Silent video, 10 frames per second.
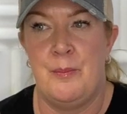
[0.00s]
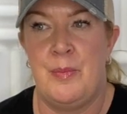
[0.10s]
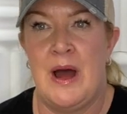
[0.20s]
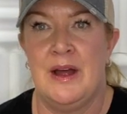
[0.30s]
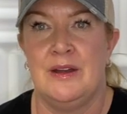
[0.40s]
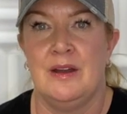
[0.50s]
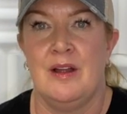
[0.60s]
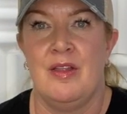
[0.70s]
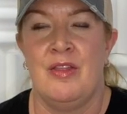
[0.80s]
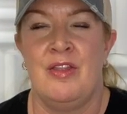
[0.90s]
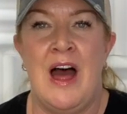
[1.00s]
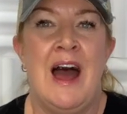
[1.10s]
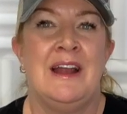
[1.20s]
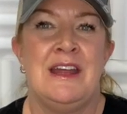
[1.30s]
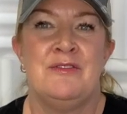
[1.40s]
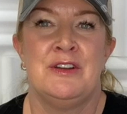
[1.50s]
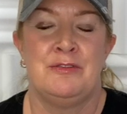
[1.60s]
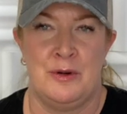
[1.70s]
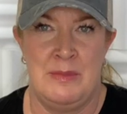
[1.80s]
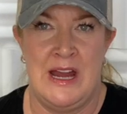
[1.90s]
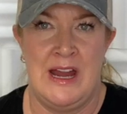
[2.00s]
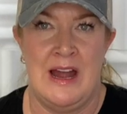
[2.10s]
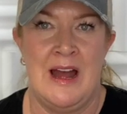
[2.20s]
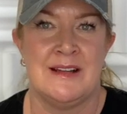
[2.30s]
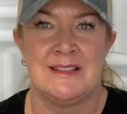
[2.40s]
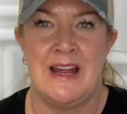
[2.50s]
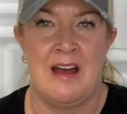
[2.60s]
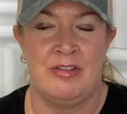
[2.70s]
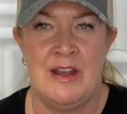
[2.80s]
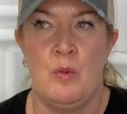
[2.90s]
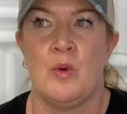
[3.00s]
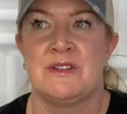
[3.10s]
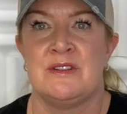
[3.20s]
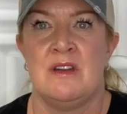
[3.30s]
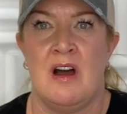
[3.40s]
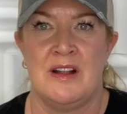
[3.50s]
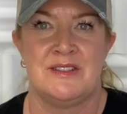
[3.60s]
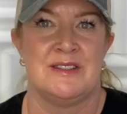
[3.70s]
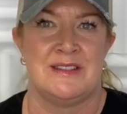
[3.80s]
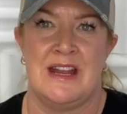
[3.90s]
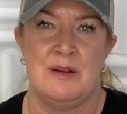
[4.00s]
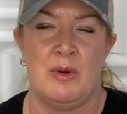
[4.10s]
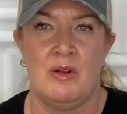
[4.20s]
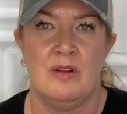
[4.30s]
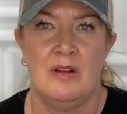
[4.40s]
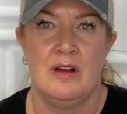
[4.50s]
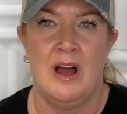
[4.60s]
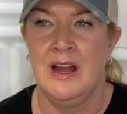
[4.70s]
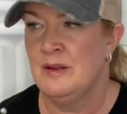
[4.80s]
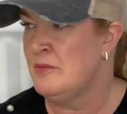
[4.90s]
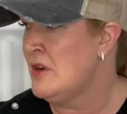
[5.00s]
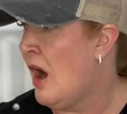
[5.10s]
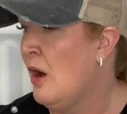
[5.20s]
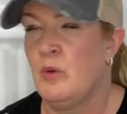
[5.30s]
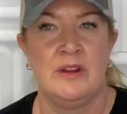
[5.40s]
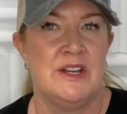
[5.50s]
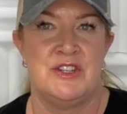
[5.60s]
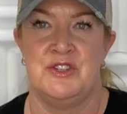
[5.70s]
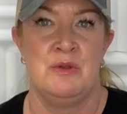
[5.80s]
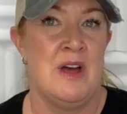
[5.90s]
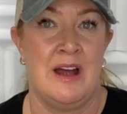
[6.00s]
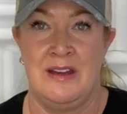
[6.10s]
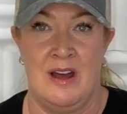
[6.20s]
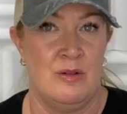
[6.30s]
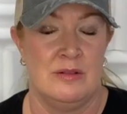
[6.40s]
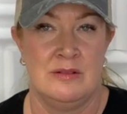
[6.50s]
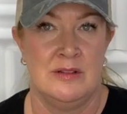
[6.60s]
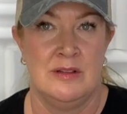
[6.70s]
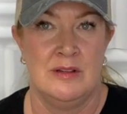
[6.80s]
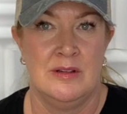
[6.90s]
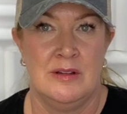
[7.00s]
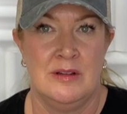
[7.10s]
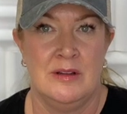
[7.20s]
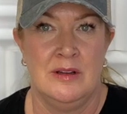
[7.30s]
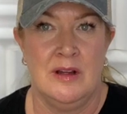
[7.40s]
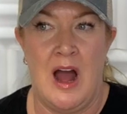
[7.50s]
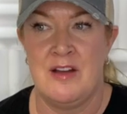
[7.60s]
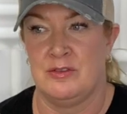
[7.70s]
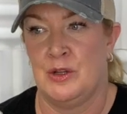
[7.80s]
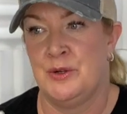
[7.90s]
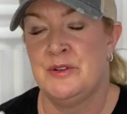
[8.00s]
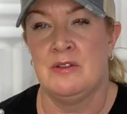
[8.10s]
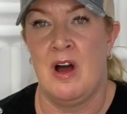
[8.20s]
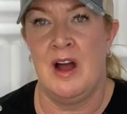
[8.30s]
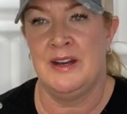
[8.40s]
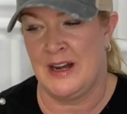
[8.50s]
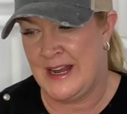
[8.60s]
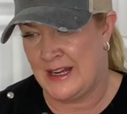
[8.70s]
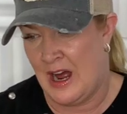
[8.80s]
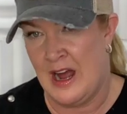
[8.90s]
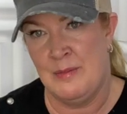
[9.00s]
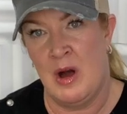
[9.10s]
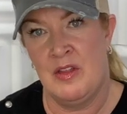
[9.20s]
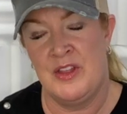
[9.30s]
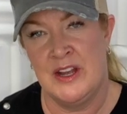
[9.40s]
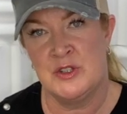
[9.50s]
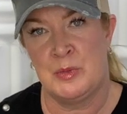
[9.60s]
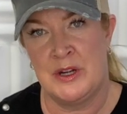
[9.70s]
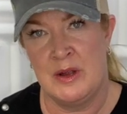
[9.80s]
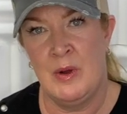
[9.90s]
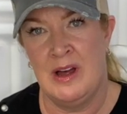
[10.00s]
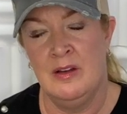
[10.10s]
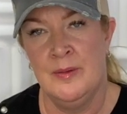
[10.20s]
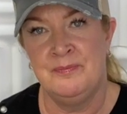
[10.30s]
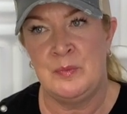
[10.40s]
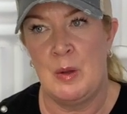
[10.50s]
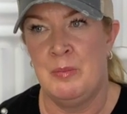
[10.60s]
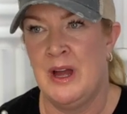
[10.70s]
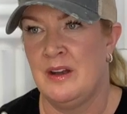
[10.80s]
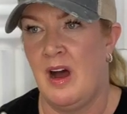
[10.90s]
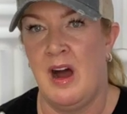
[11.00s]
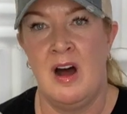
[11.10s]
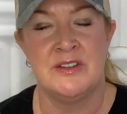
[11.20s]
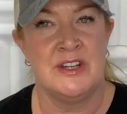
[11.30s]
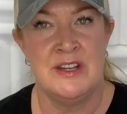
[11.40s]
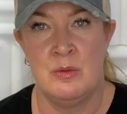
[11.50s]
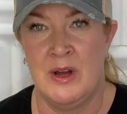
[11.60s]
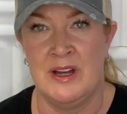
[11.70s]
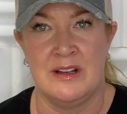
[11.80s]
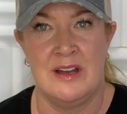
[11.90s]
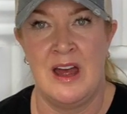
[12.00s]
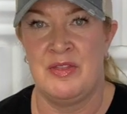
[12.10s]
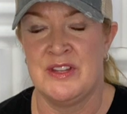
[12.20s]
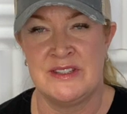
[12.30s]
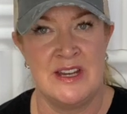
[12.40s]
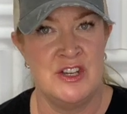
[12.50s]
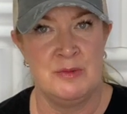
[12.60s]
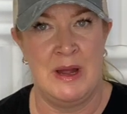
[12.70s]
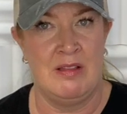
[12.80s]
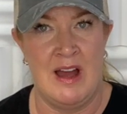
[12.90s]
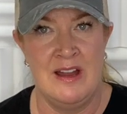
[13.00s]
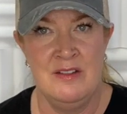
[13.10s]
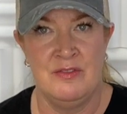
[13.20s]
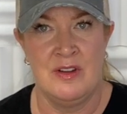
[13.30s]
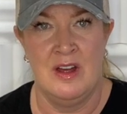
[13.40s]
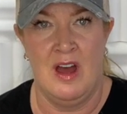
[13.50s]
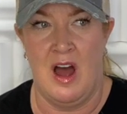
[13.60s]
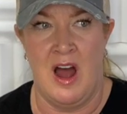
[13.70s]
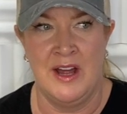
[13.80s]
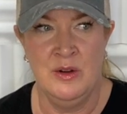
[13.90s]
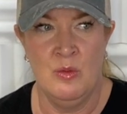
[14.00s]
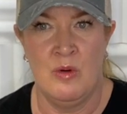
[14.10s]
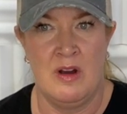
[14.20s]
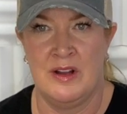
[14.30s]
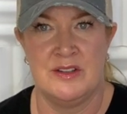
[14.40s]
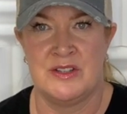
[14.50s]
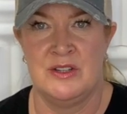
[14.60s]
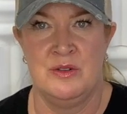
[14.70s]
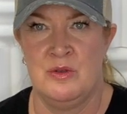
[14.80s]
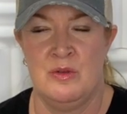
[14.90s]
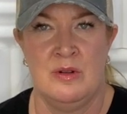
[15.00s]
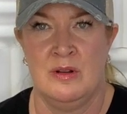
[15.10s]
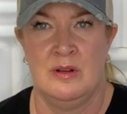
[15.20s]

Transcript: But that, even for me as an athlete, was not sustainable. I am not willing to do that now. I've learned a lot and I can eyeball things pretty well, but I'll tell you what, at this stage of my life, I don't want to